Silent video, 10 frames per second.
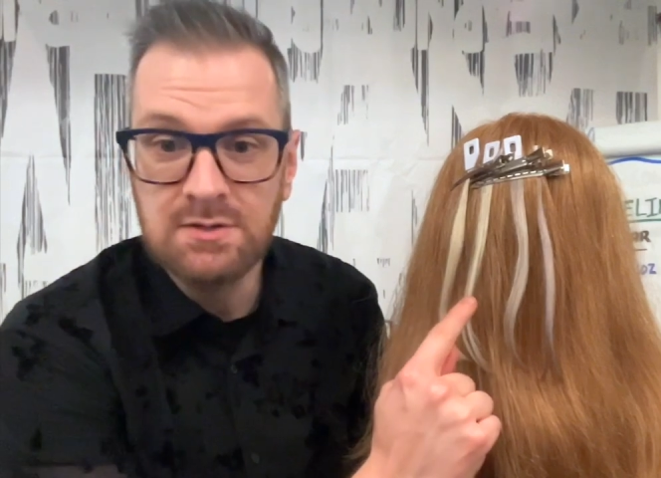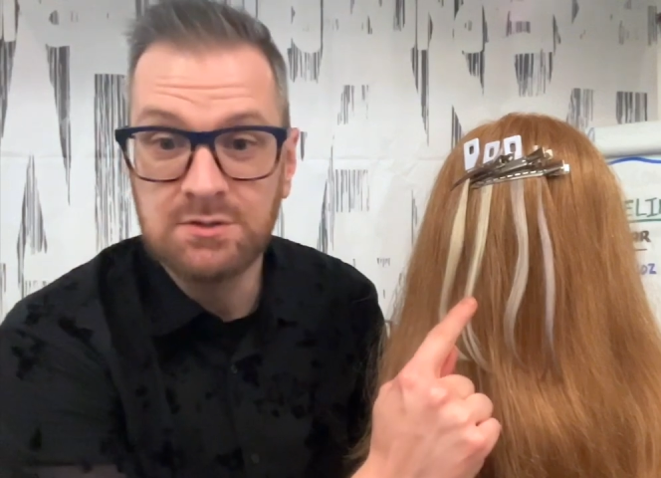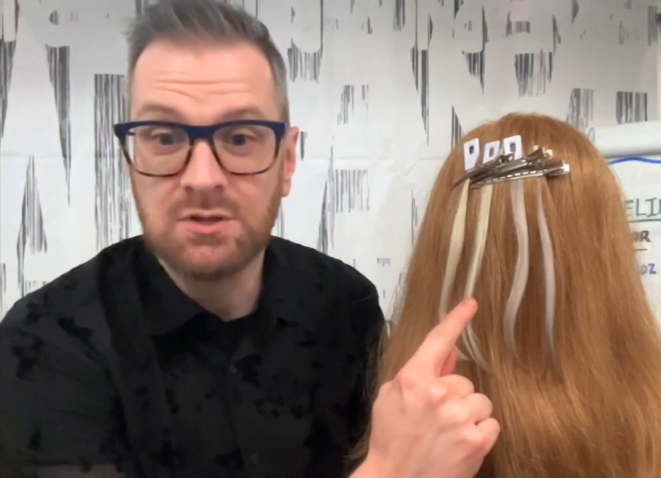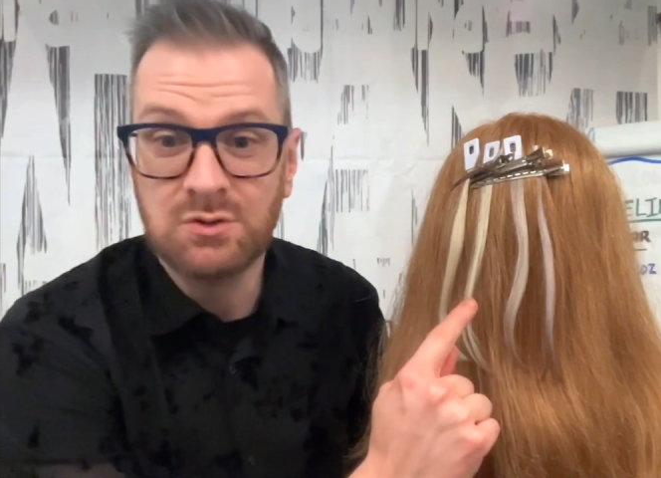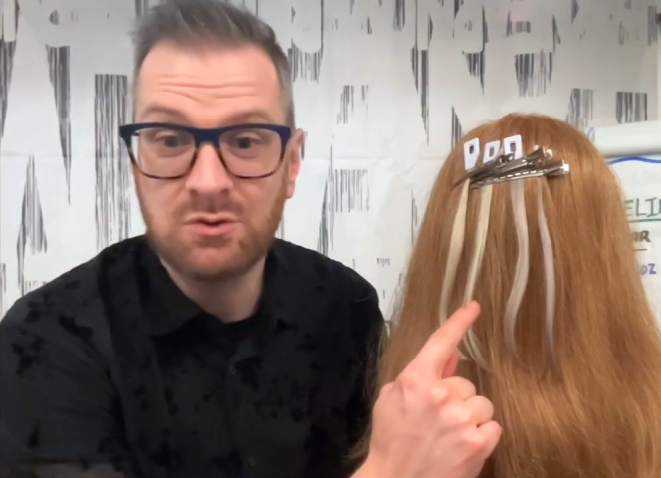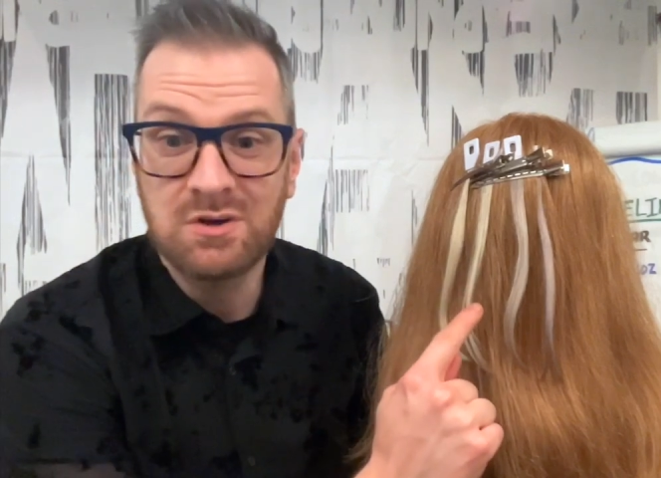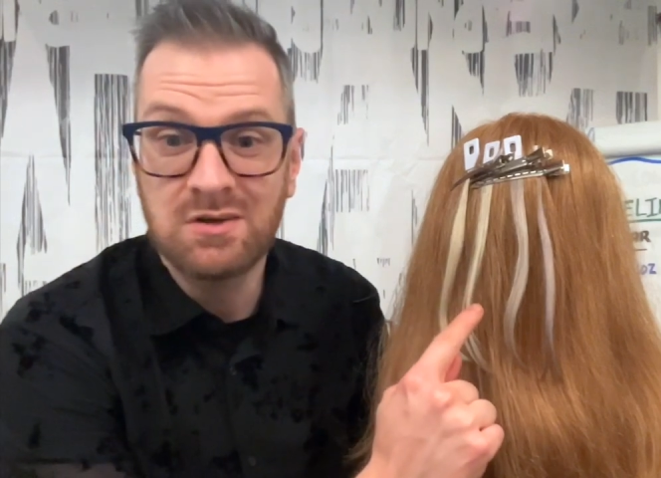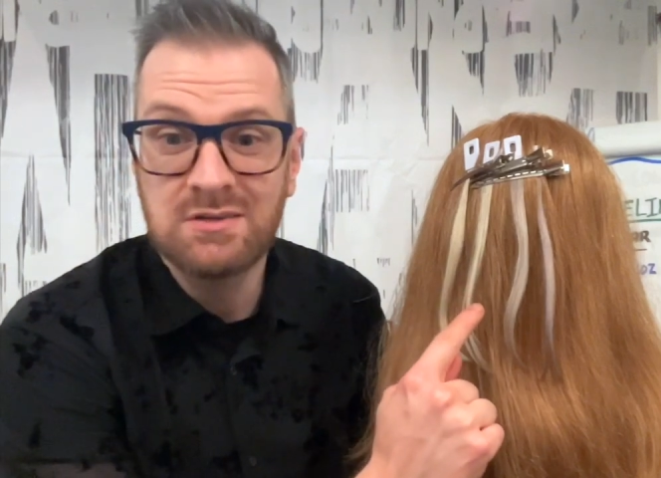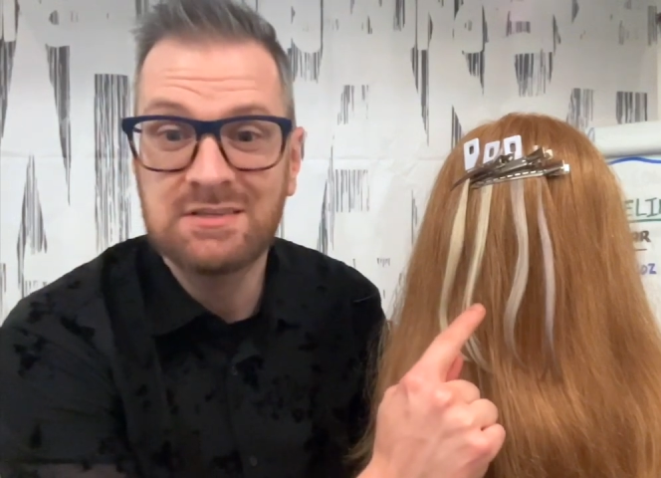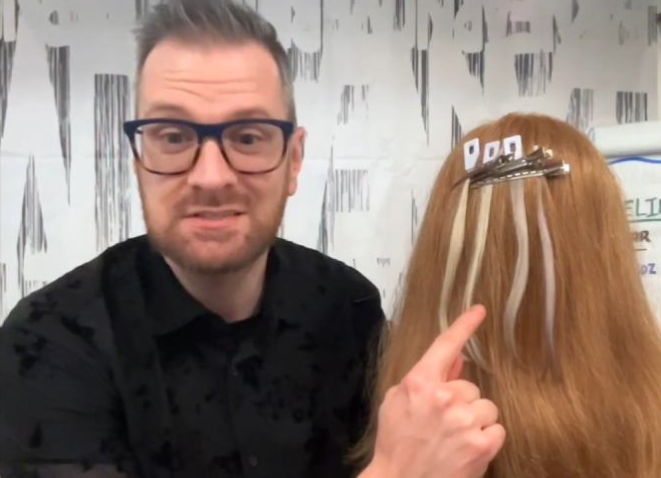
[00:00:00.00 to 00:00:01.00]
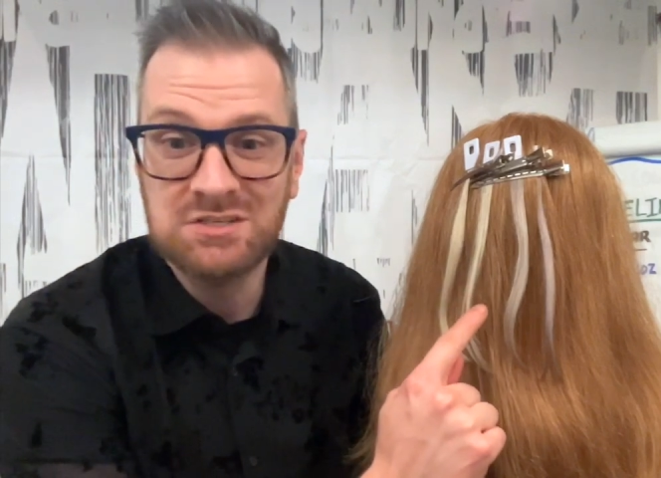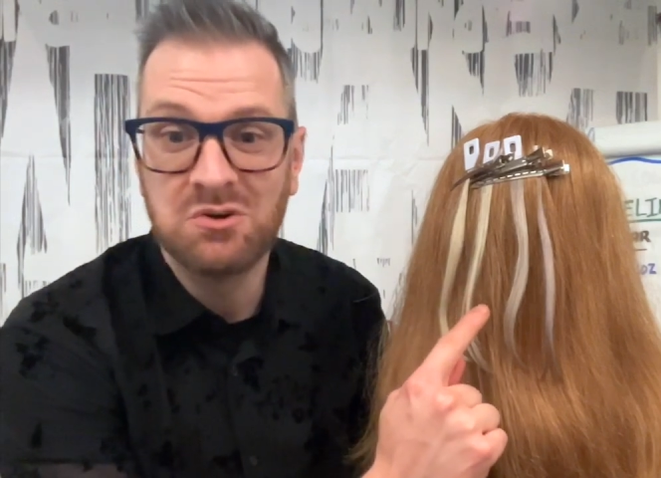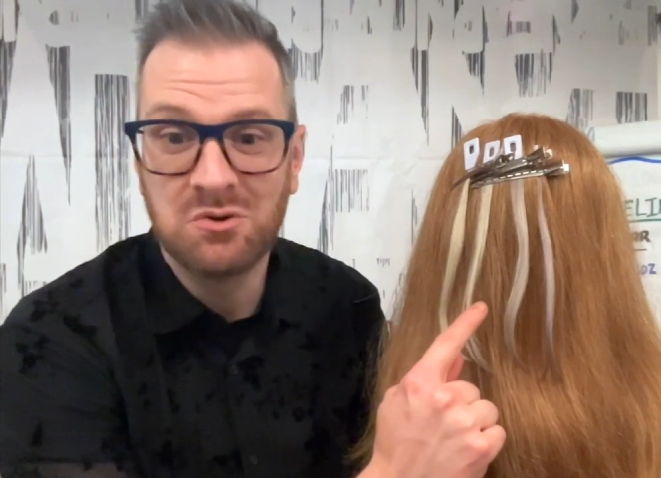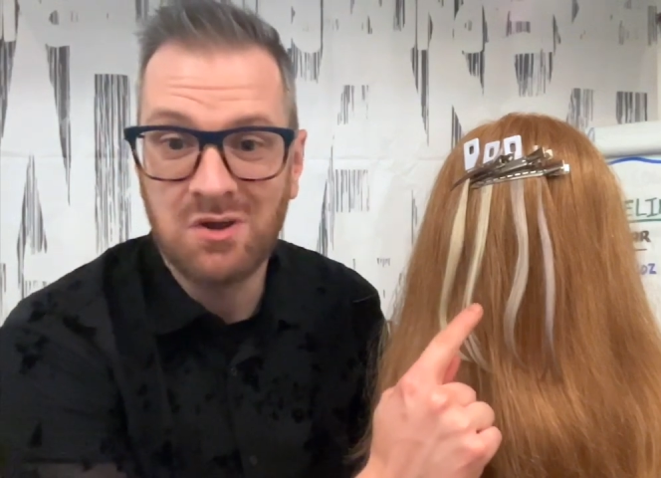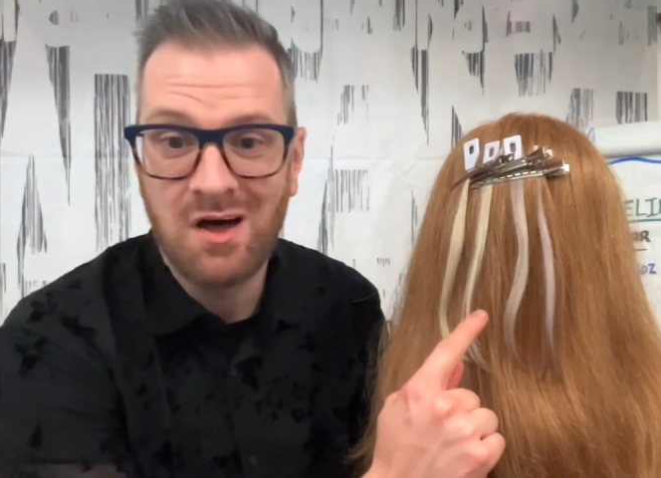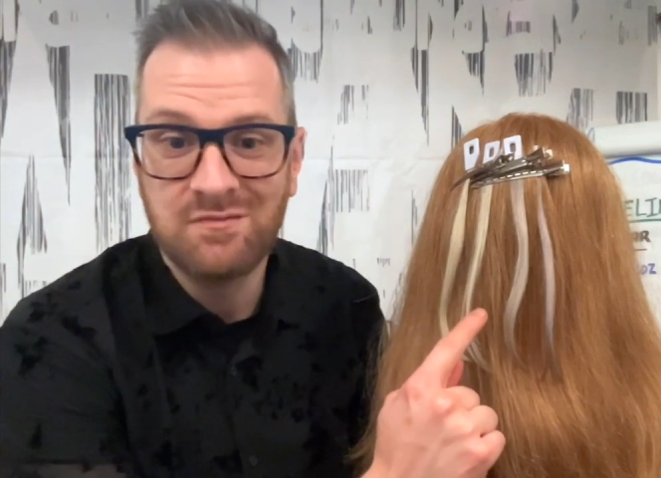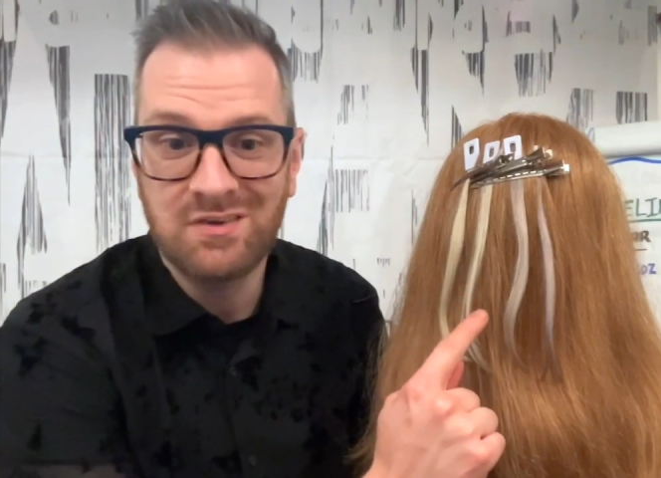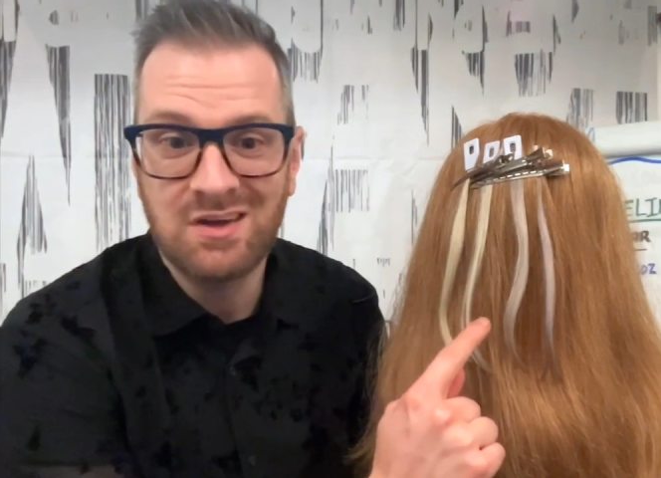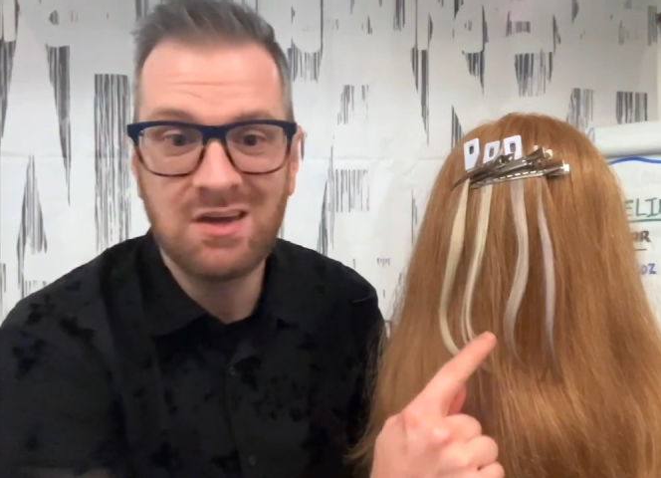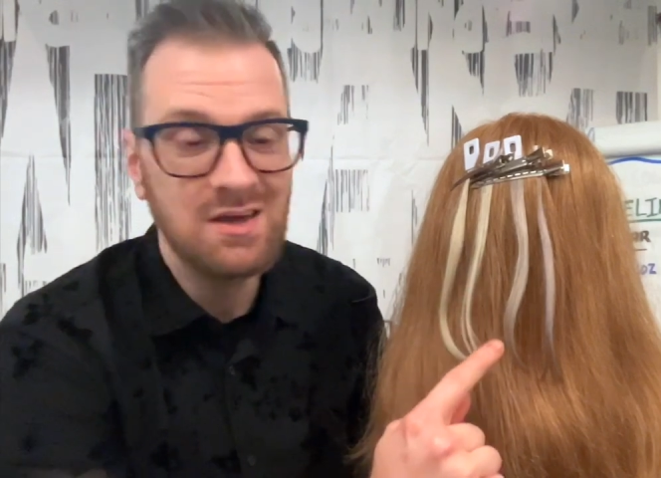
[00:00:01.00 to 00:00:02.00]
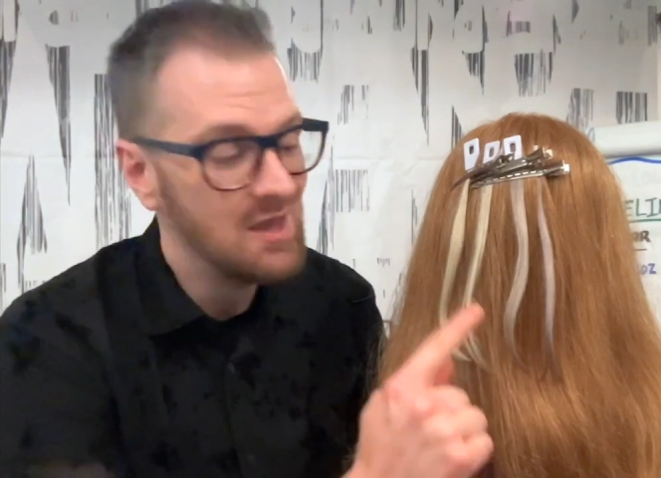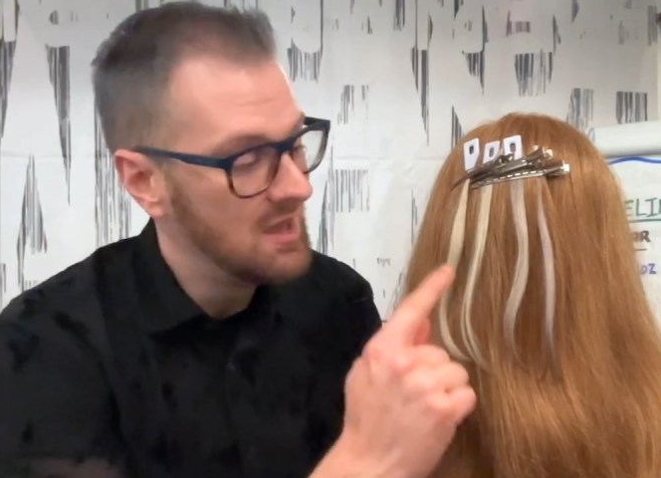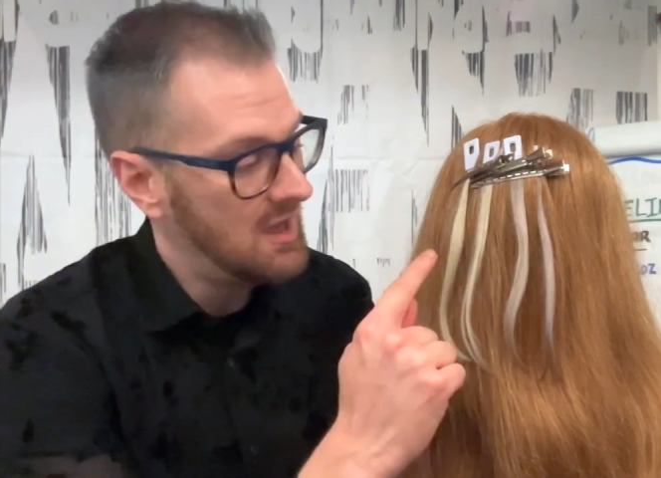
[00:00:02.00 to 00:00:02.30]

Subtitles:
diluted 0.9V,